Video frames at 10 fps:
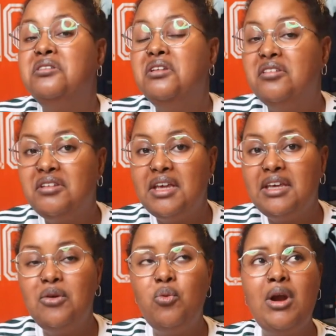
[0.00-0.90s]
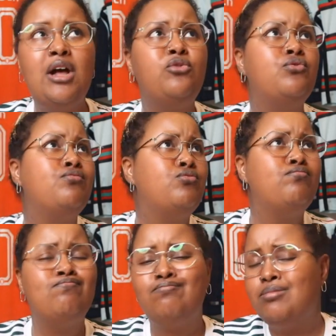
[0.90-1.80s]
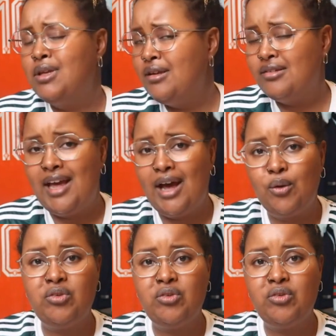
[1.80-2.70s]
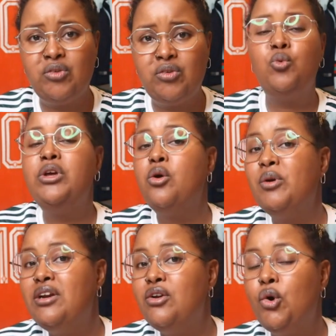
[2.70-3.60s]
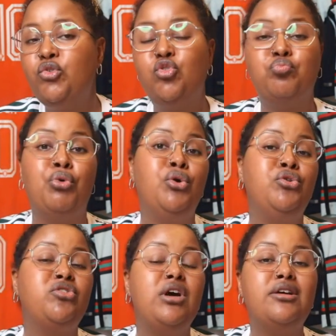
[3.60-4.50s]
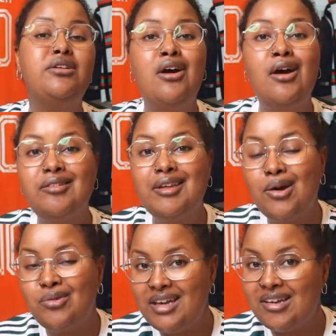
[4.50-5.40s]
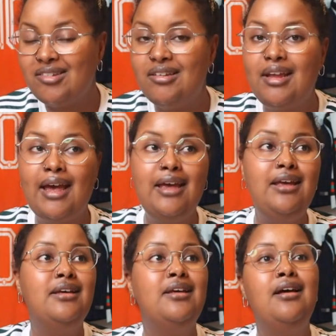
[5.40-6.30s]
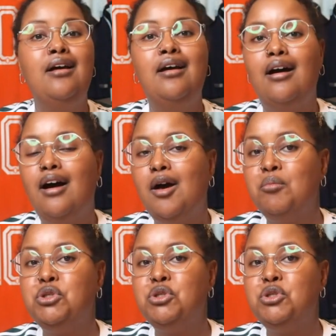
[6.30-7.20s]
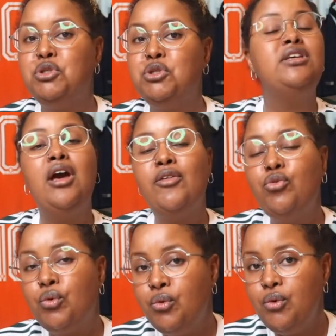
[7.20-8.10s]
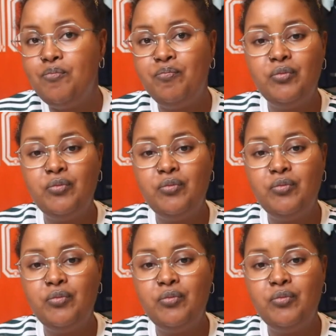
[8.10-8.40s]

the second round is now done. We already know Spurs got knocked out yesterday, Chelsea got through,